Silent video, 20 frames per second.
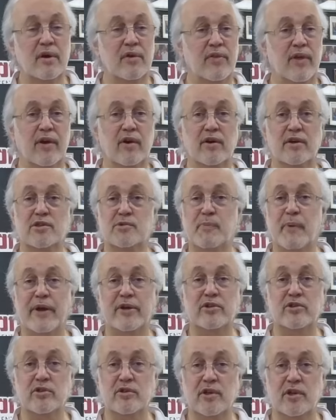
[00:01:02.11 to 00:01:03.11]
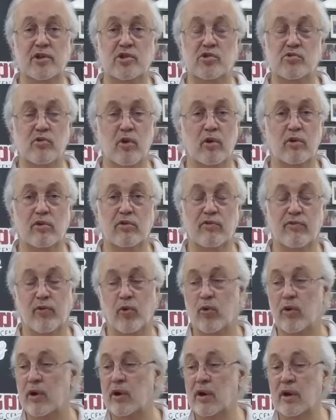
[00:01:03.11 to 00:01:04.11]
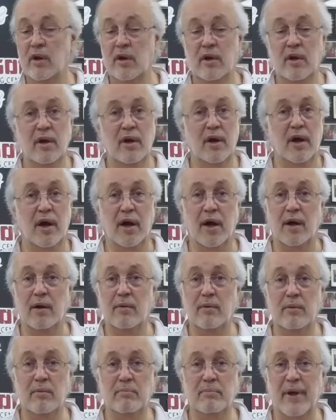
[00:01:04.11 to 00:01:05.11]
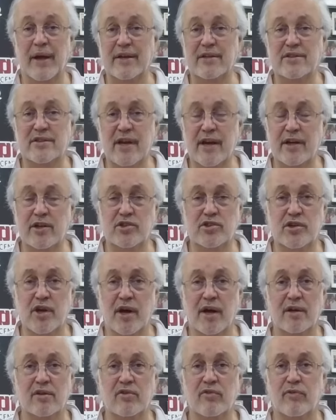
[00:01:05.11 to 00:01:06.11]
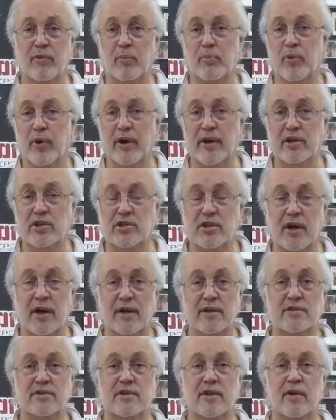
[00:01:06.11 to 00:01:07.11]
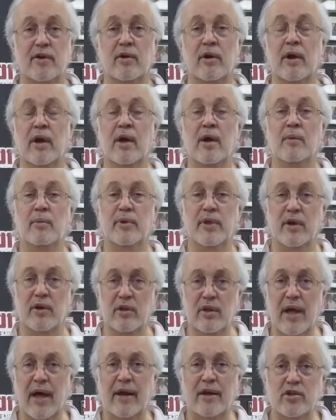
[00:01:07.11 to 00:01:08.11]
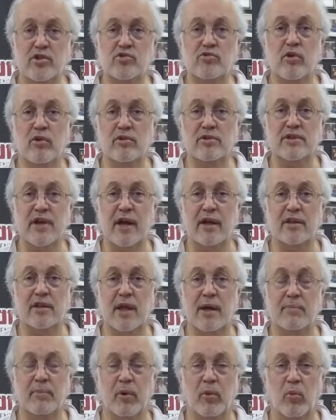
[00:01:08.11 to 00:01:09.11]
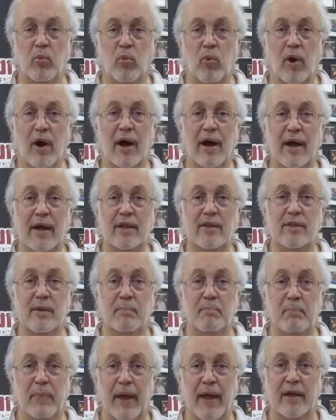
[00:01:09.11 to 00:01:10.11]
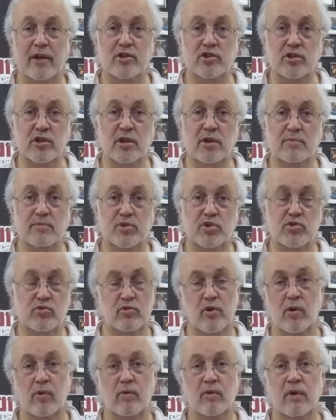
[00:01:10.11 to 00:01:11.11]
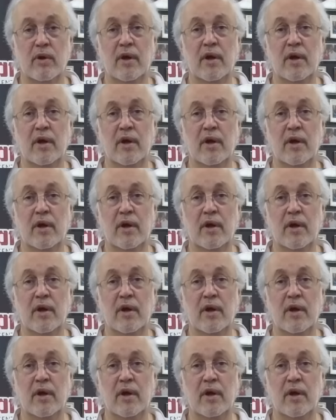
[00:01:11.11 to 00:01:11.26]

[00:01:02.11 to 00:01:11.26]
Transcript: There are specialty strokes for masse shots, for break shots. There are a lot of strokes out there, but why the pendulum stroke?